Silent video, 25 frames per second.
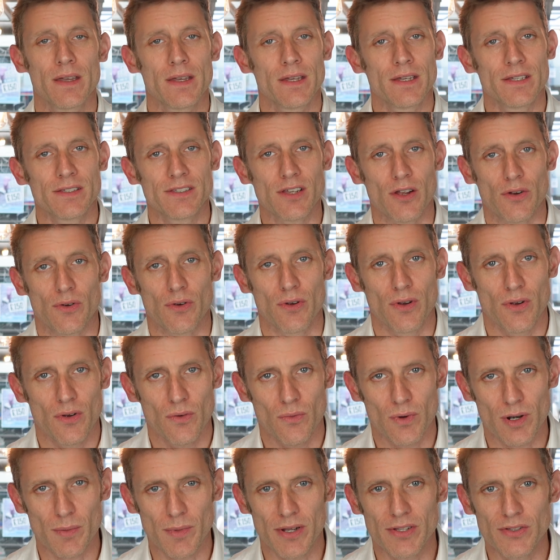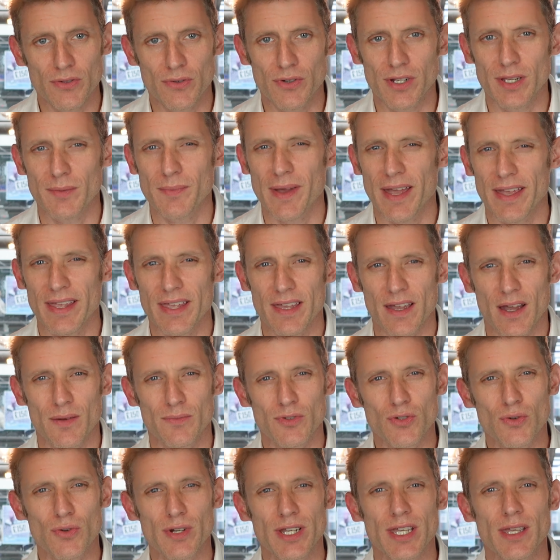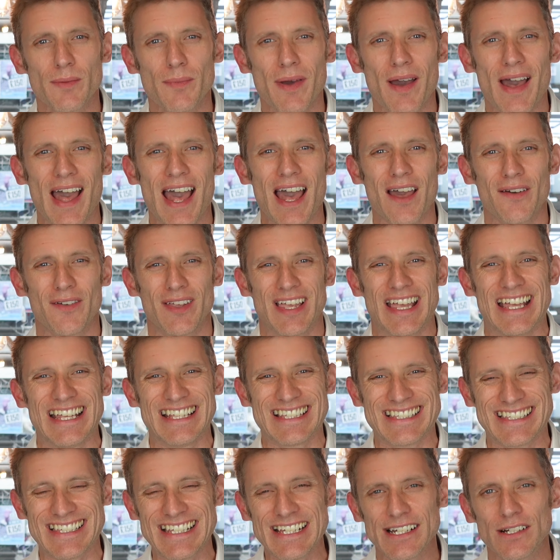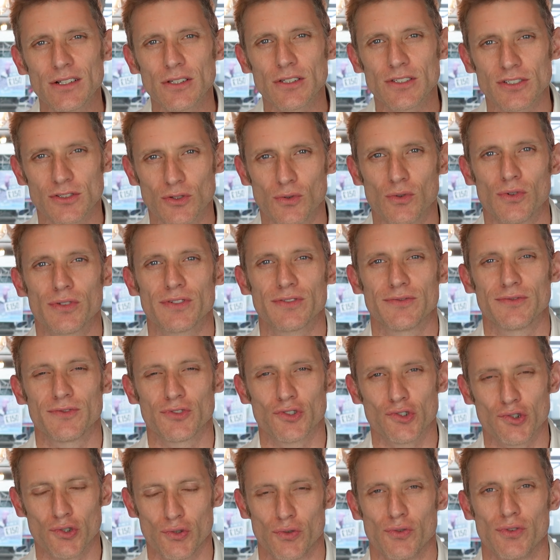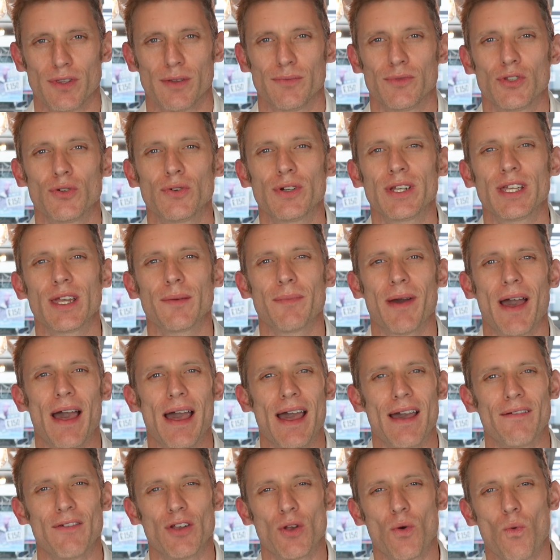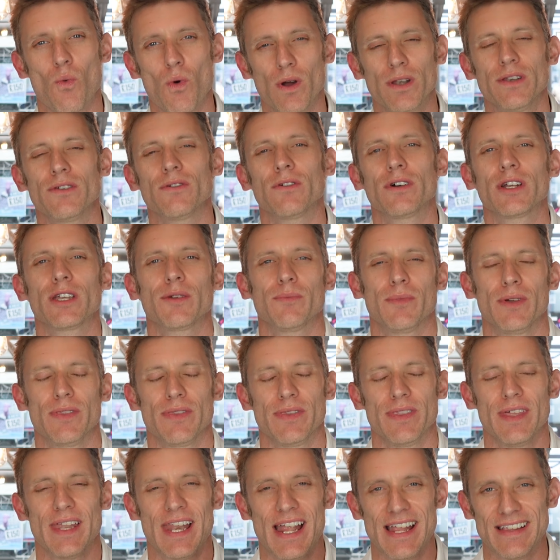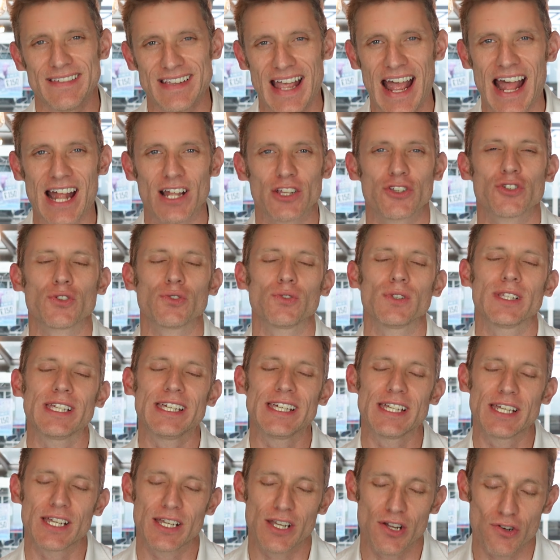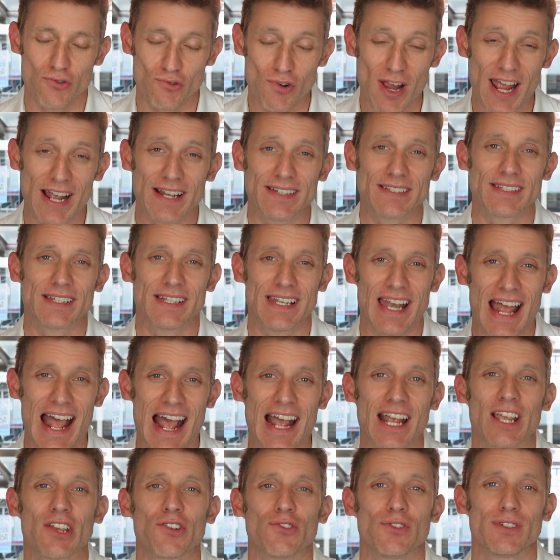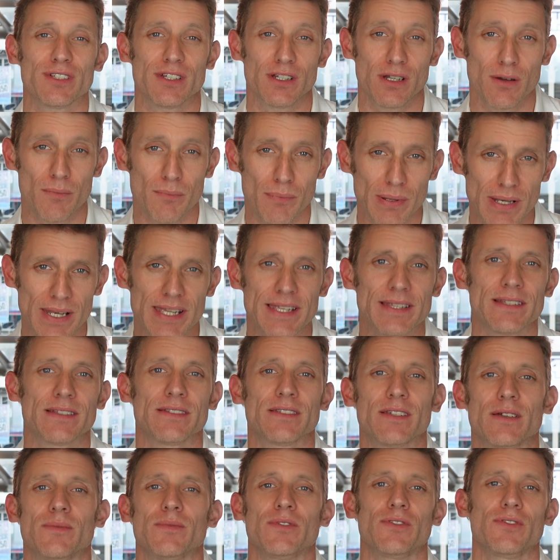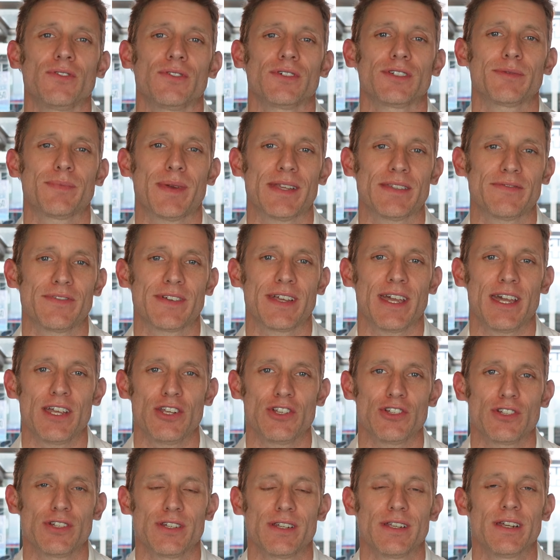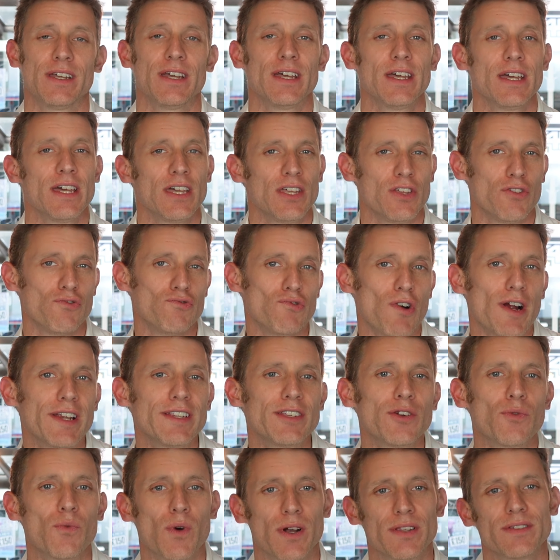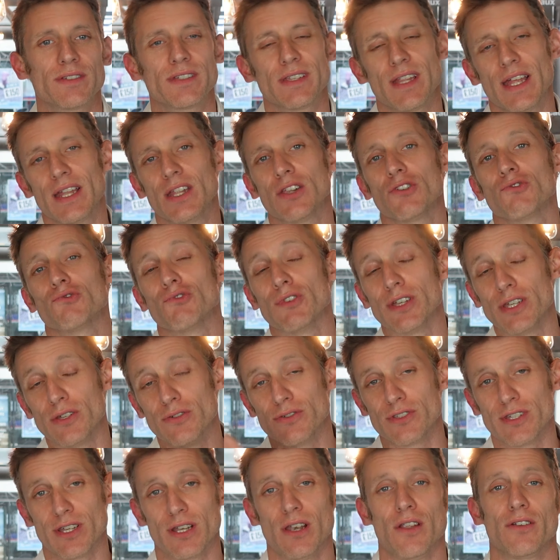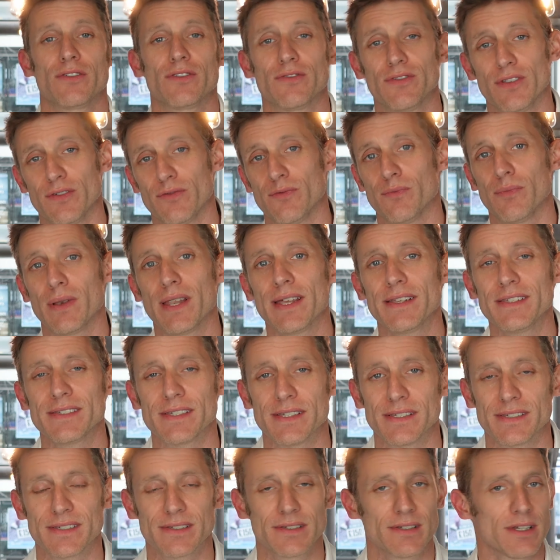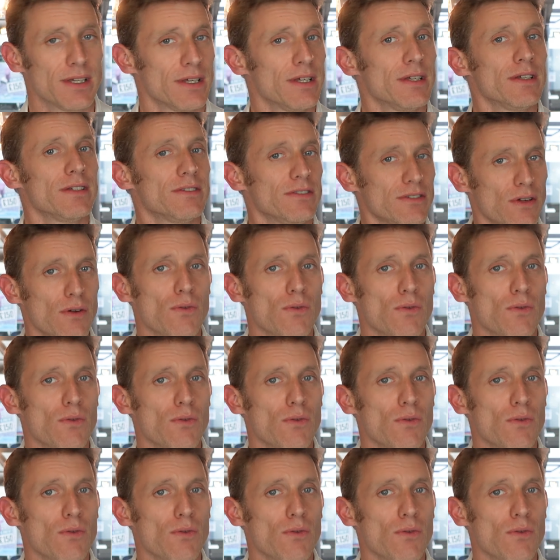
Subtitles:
So what am I talking about here? I'm talking about having a single source of truth. I'm talking about having one document that is actually correct and accurate and complete in terms of your specification. You write it once and then you reuse it lots of different places. So